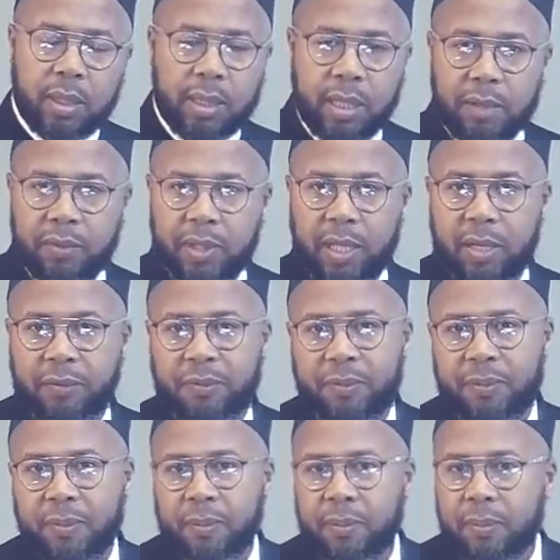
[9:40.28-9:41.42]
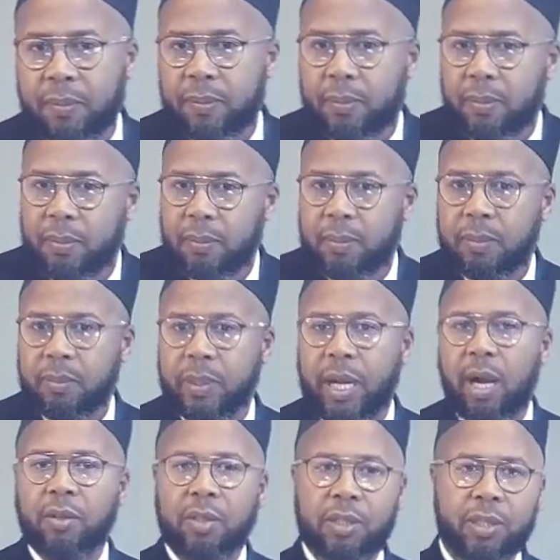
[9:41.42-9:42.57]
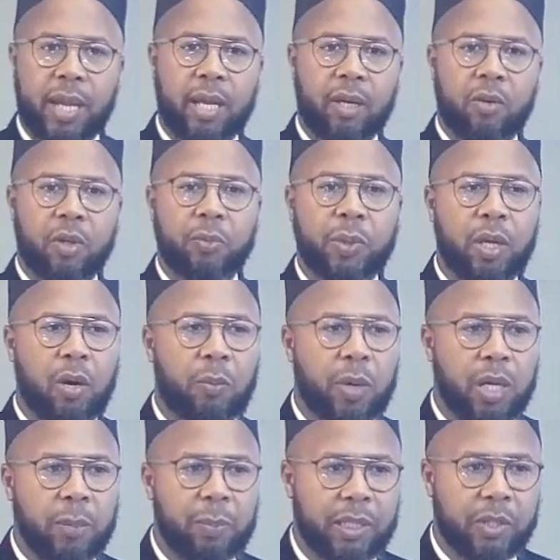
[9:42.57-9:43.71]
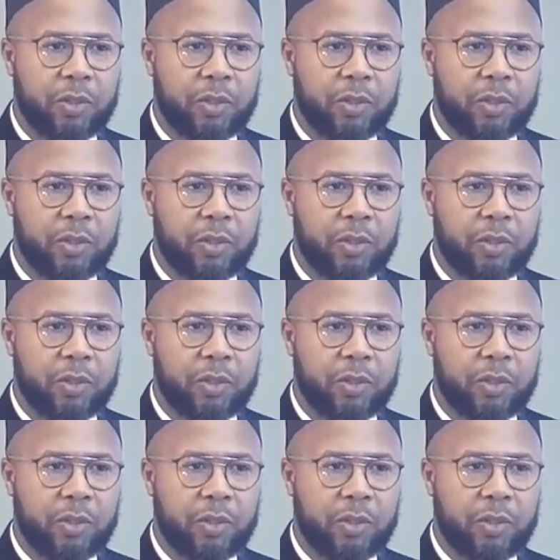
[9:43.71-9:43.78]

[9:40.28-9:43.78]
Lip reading: even if we understand, of course, we don't want to be